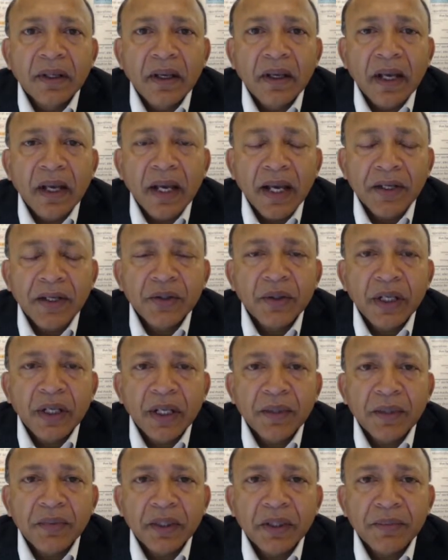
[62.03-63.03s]
annual
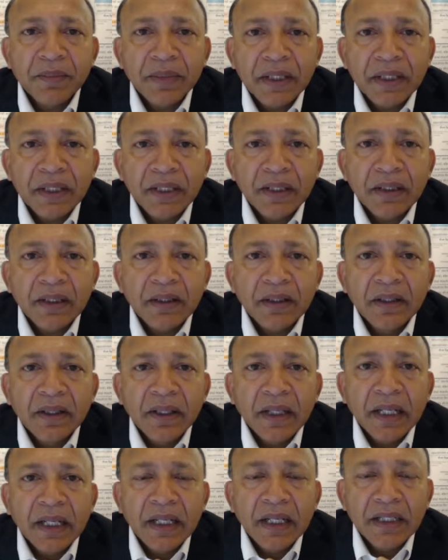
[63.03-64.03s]
April meeting in